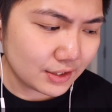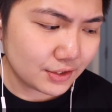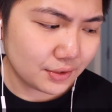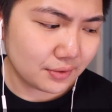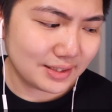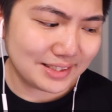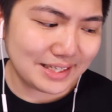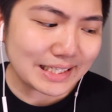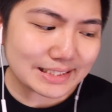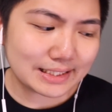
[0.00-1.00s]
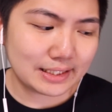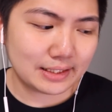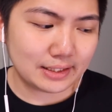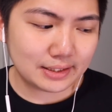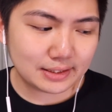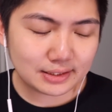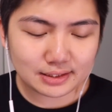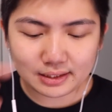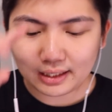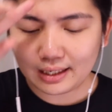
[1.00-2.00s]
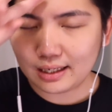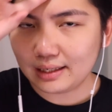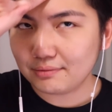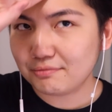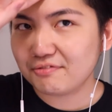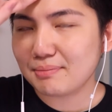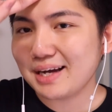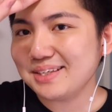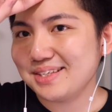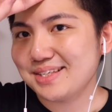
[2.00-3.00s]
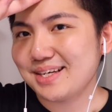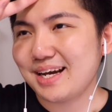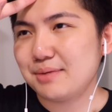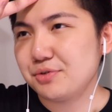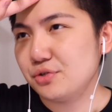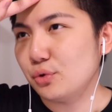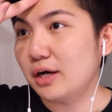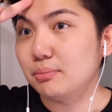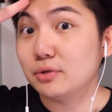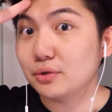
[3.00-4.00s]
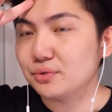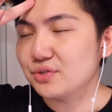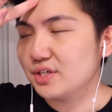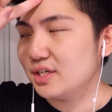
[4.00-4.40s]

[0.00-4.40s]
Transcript: So the next thing is find a time to upload.